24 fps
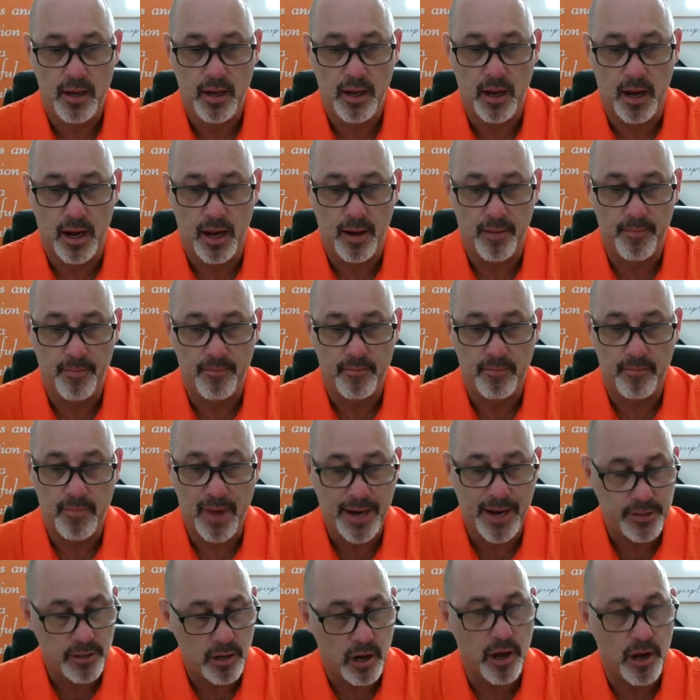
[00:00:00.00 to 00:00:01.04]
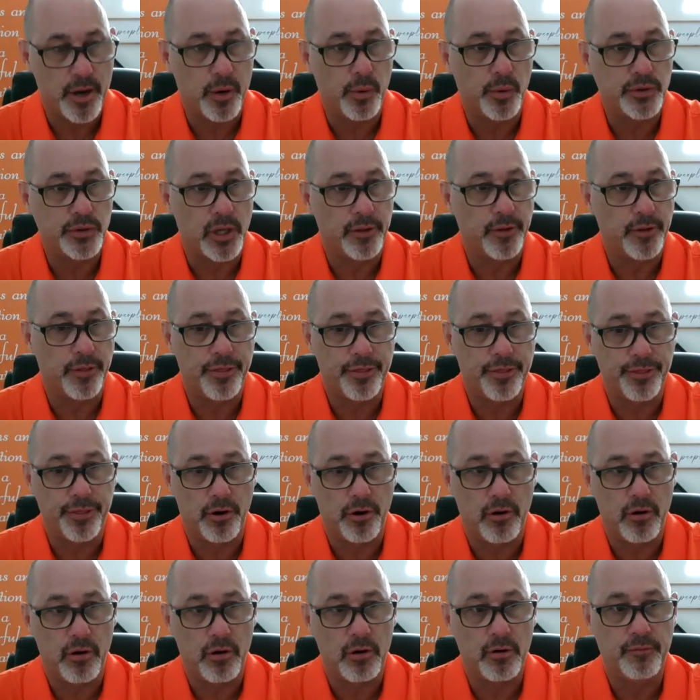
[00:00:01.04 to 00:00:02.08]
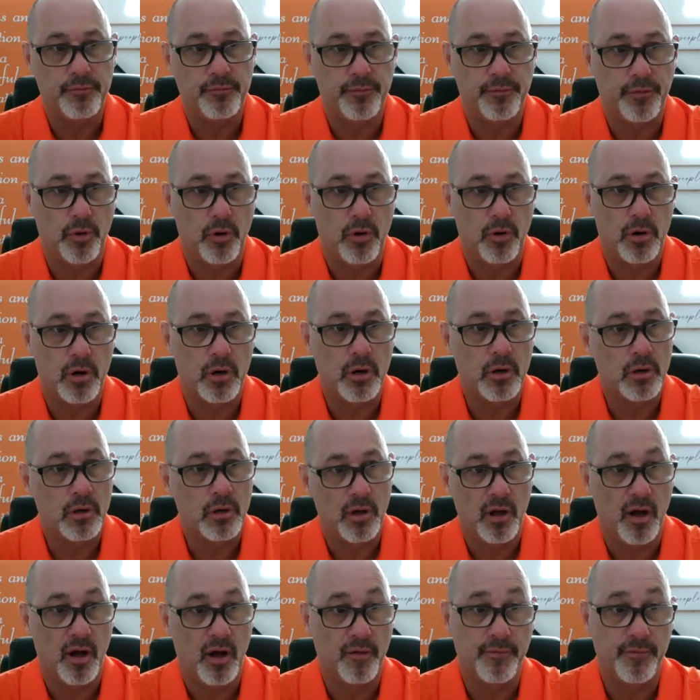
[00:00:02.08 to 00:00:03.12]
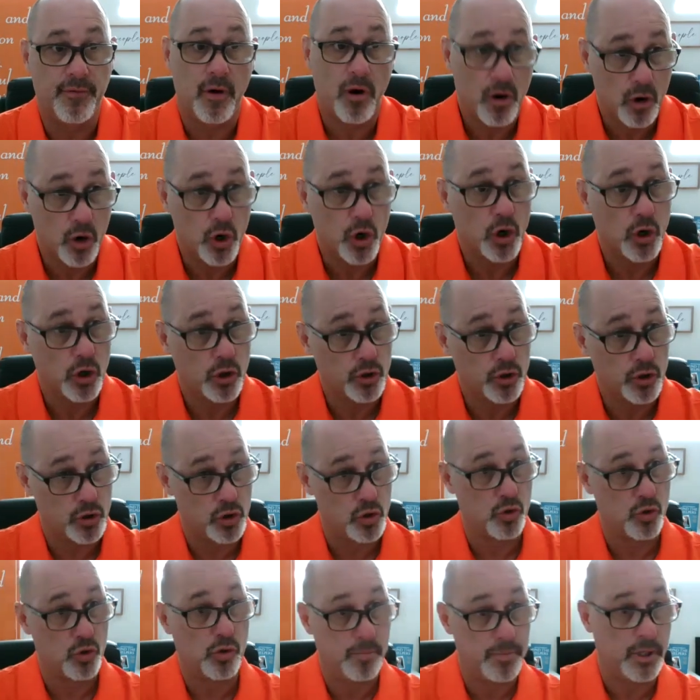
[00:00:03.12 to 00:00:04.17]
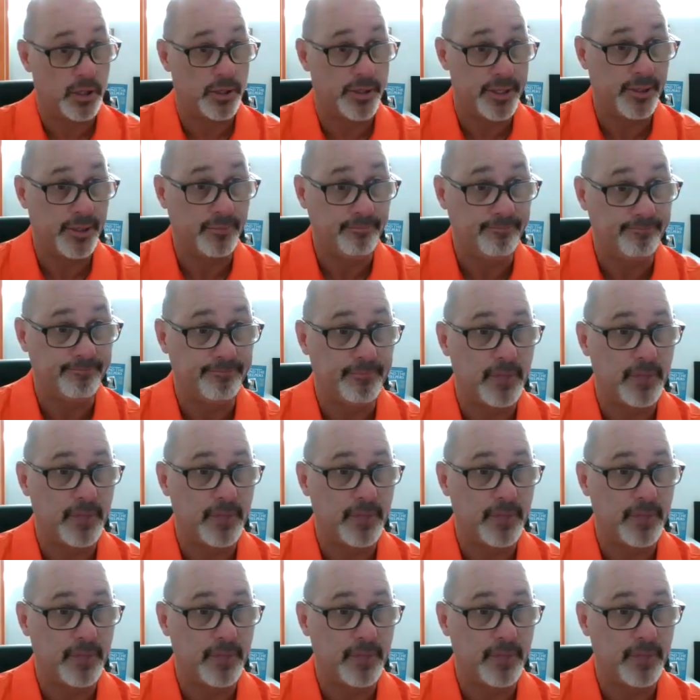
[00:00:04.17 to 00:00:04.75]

My daughter was on the 3rd floor of her school building,